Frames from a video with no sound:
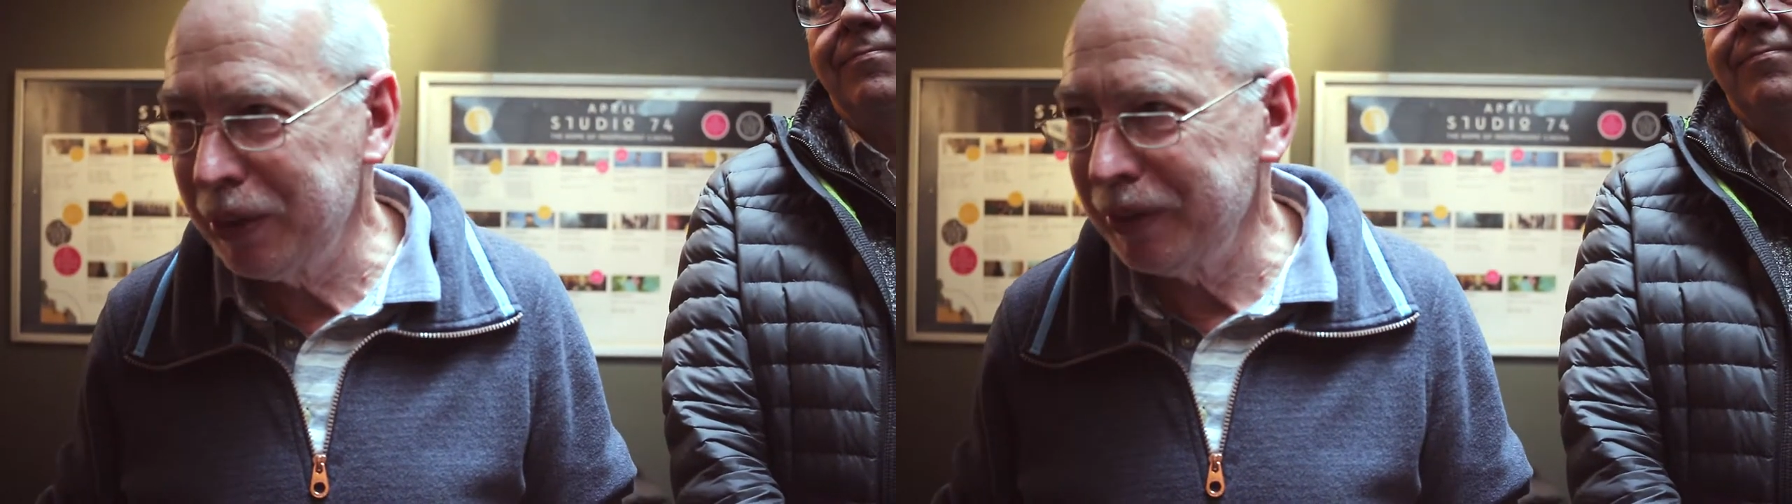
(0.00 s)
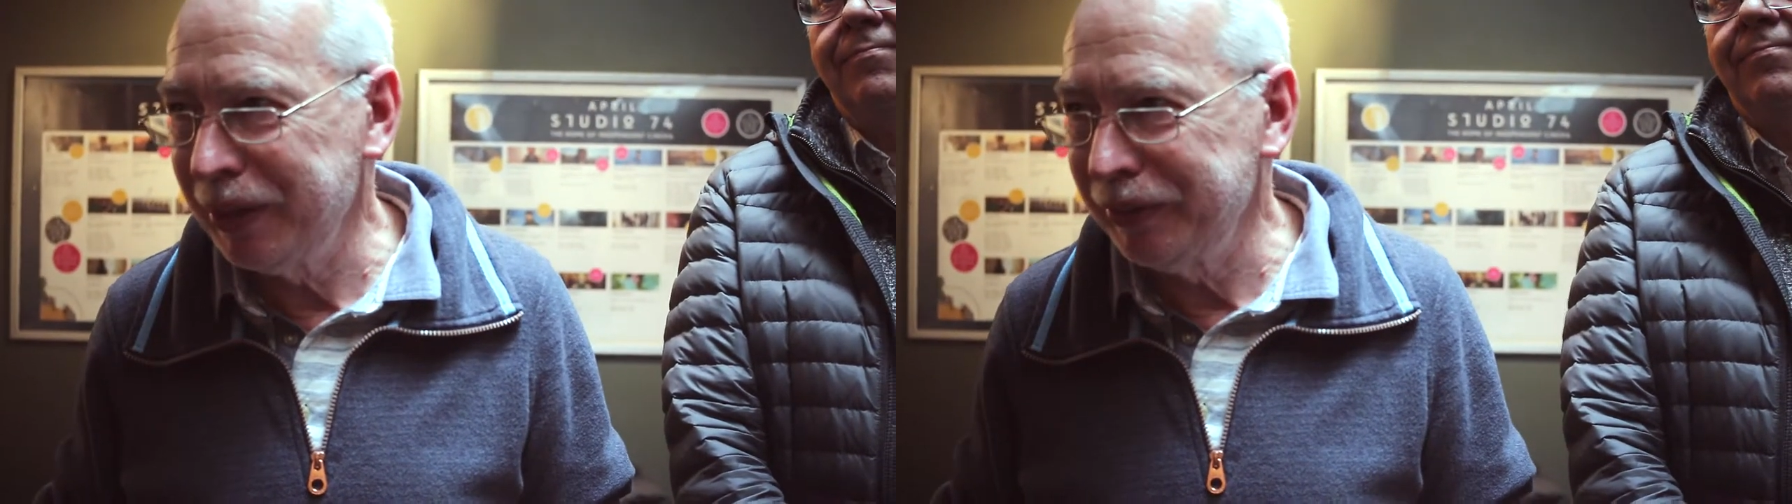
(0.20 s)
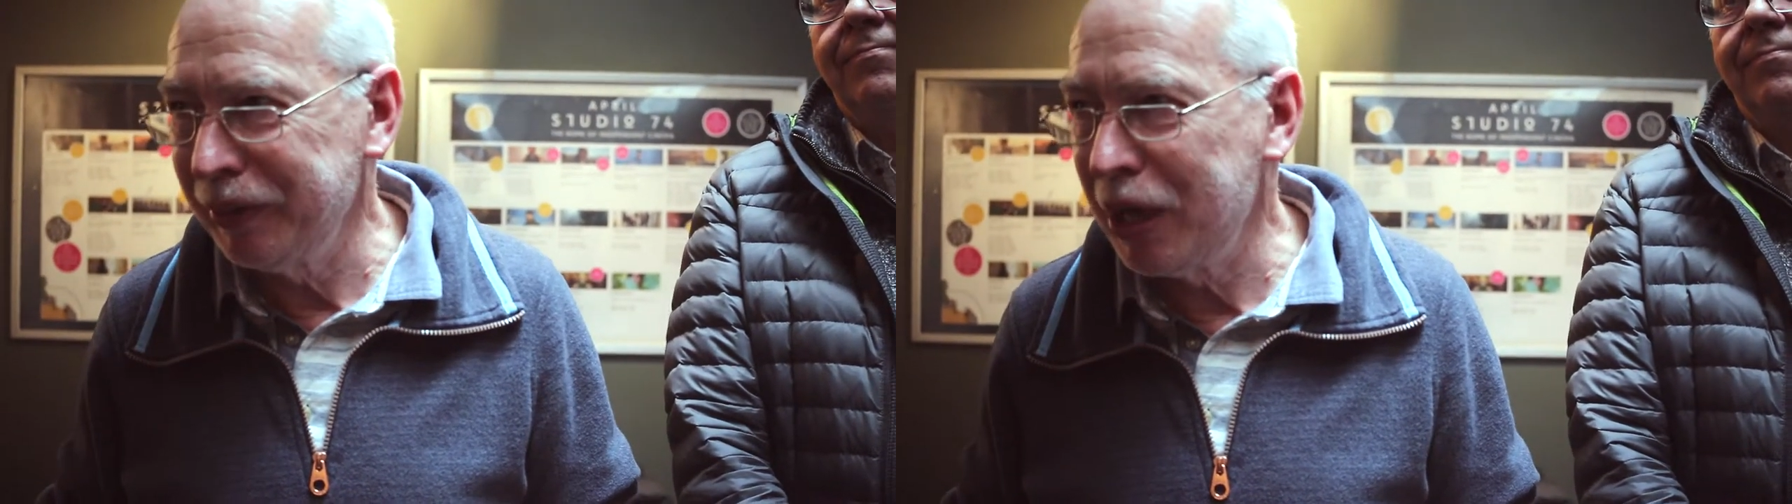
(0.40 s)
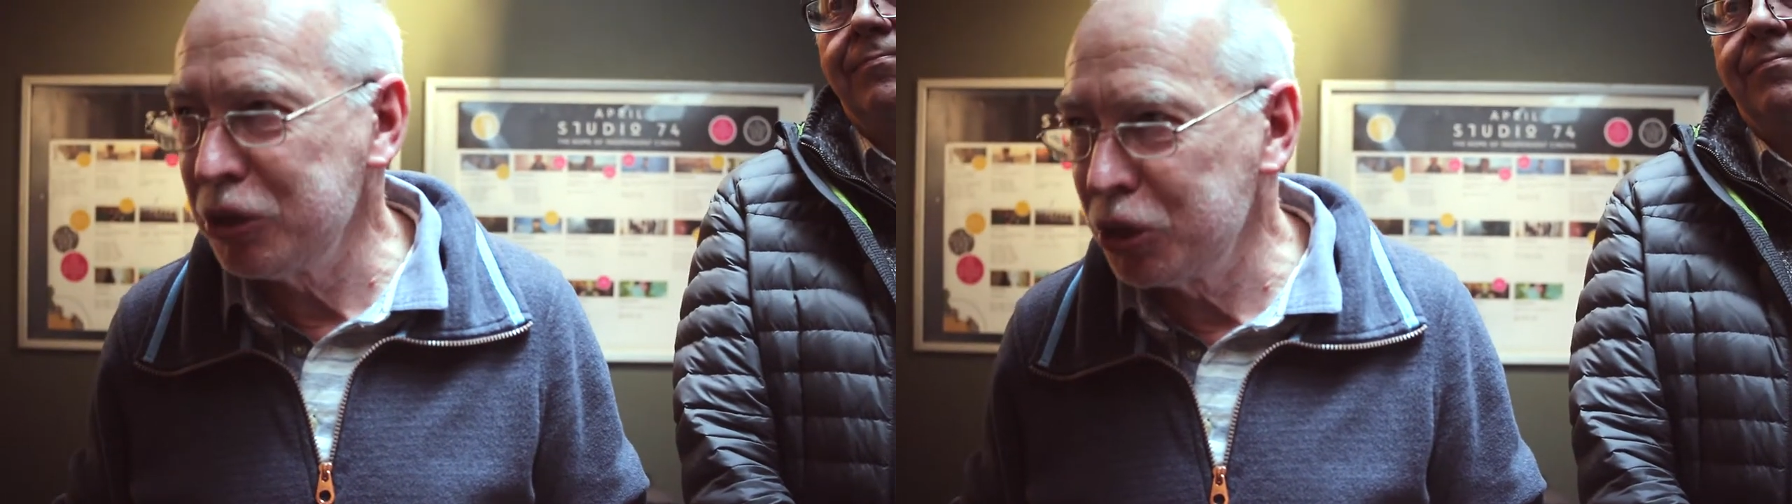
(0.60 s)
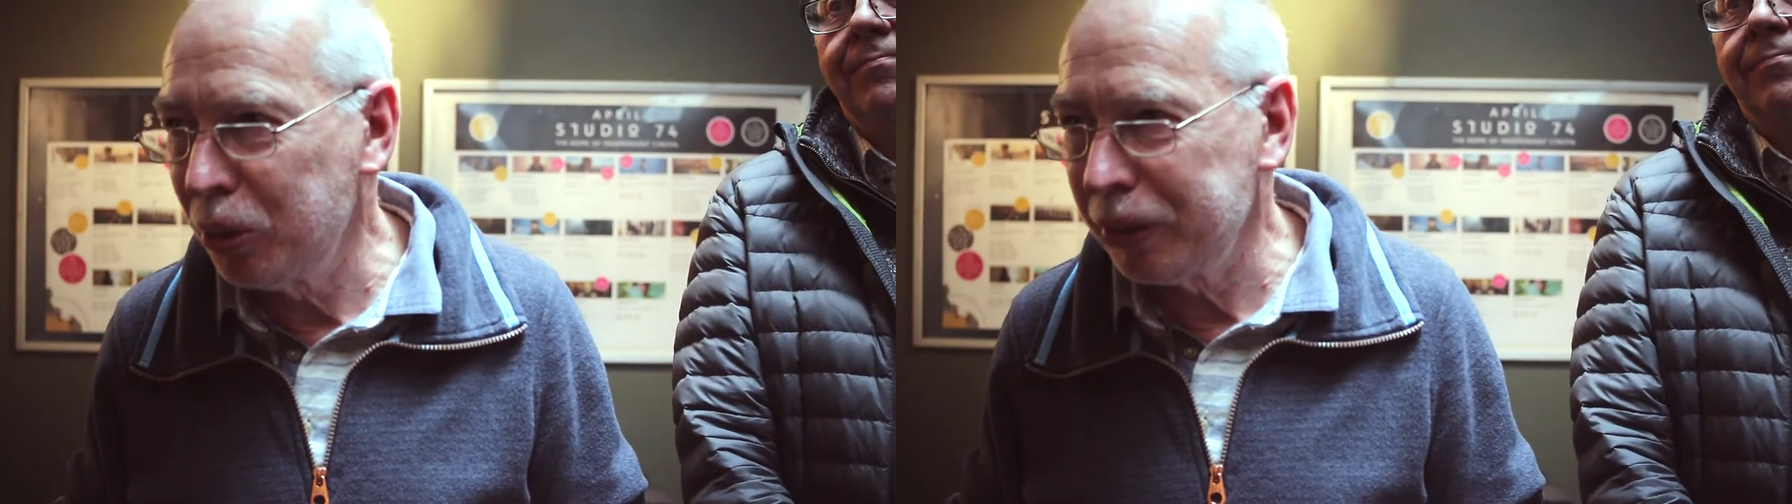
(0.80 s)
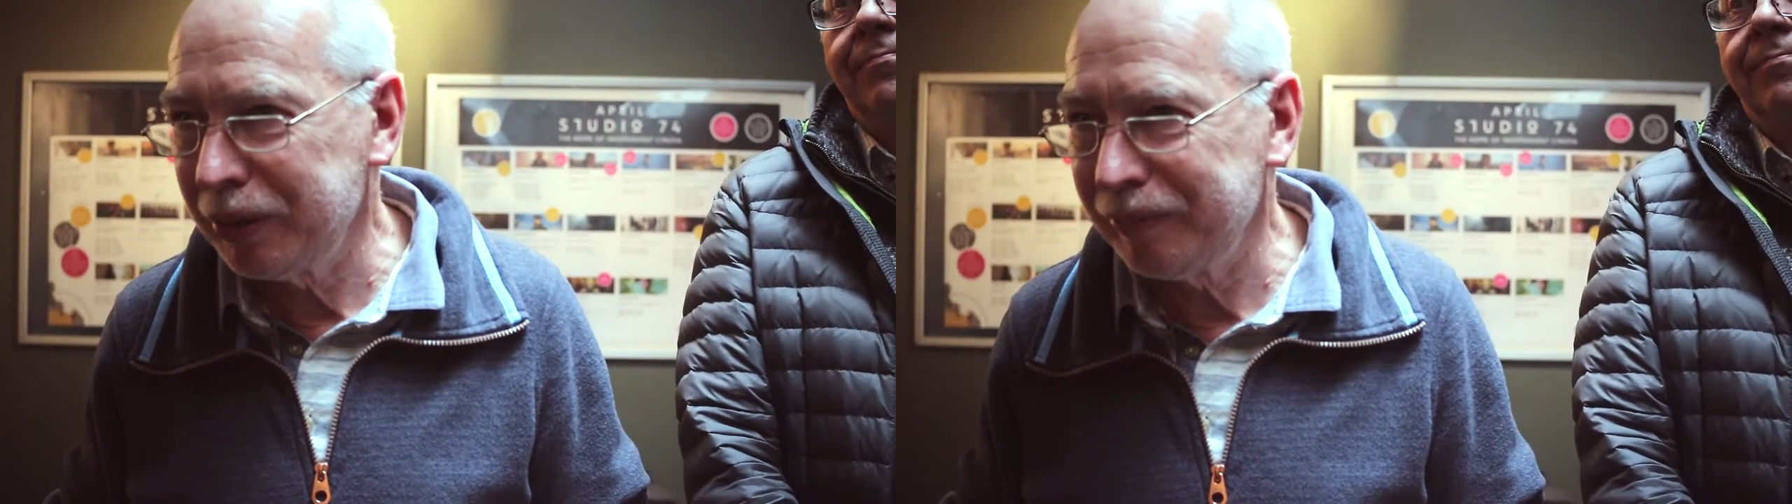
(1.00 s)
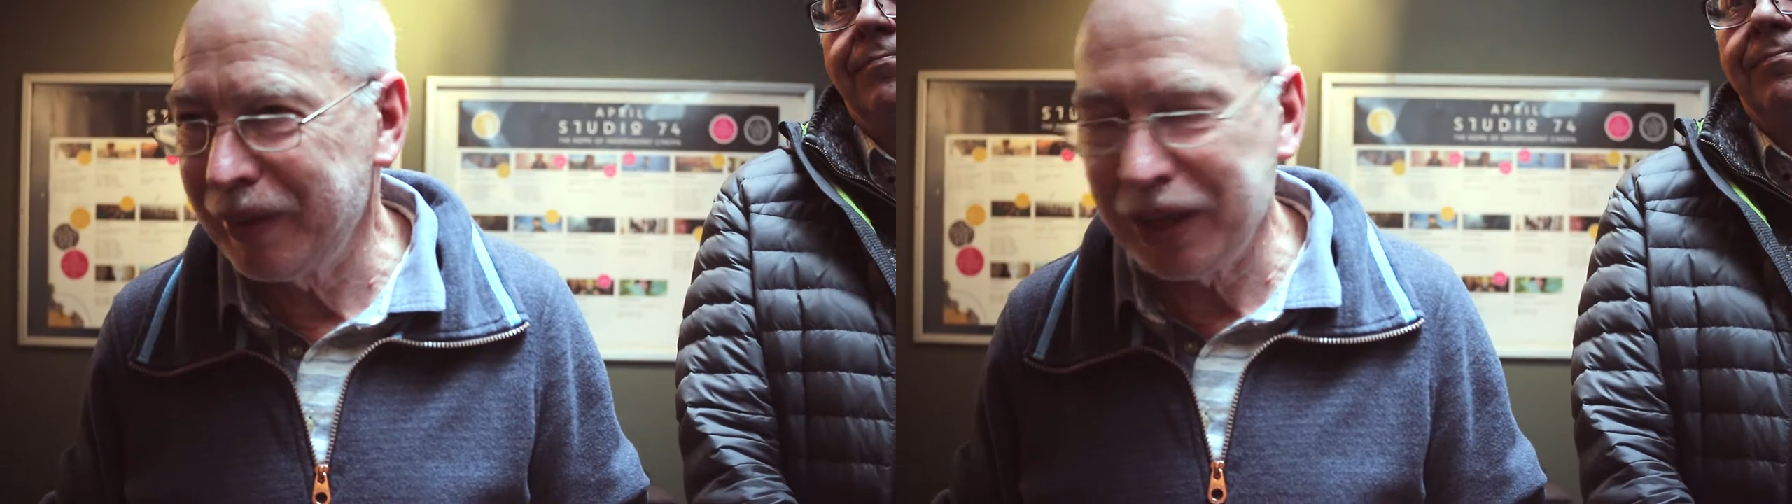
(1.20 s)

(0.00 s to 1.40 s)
it and enjoy it.